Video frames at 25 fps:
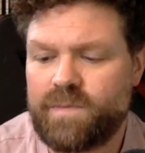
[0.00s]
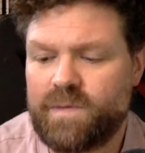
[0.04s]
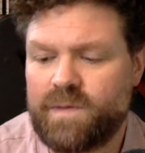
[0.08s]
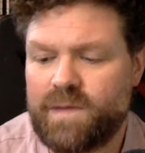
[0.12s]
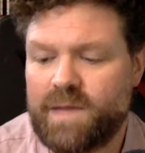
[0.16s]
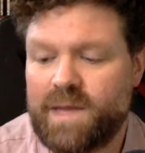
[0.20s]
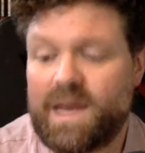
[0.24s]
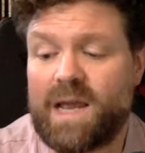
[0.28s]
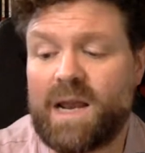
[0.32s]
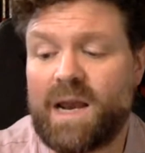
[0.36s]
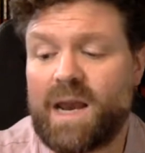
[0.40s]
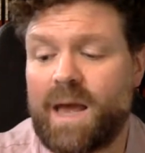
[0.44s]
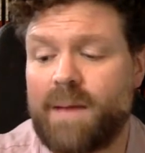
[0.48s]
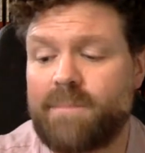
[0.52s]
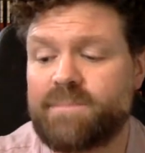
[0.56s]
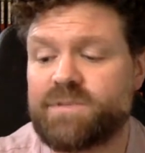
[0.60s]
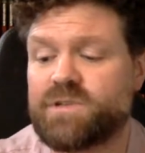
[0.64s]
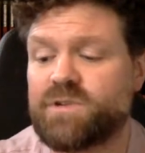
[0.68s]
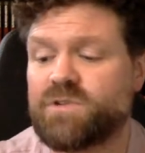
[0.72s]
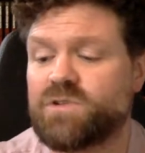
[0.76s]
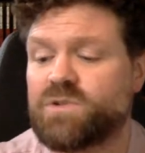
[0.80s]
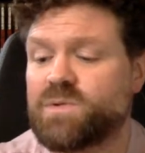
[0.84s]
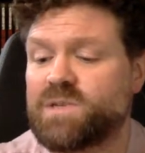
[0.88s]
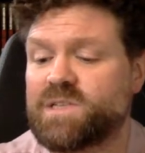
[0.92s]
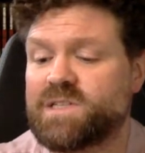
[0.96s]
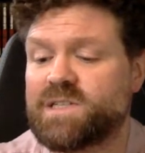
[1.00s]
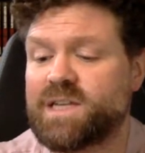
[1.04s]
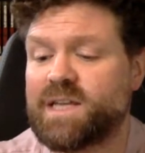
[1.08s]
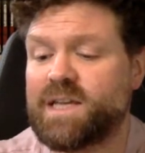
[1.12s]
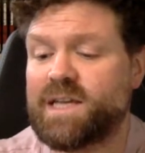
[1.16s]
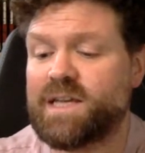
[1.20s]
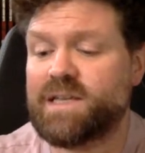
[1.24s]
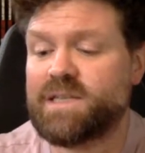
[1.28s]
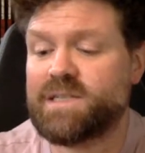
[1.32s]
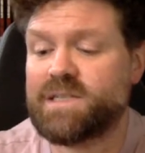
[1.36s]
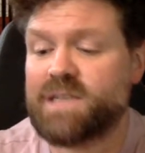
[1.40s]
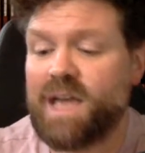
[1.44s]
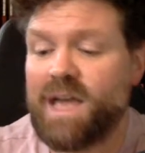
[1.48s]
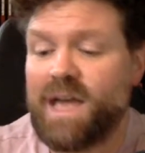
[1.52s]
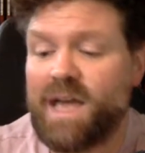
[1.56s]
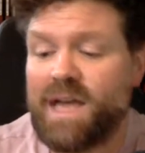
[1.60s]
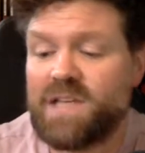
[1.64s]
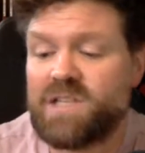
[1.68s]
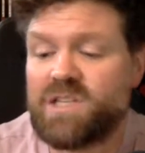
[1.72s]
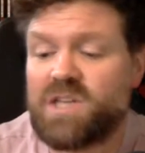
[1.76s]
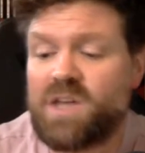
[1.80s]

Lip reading: He collapsed onto his knees, his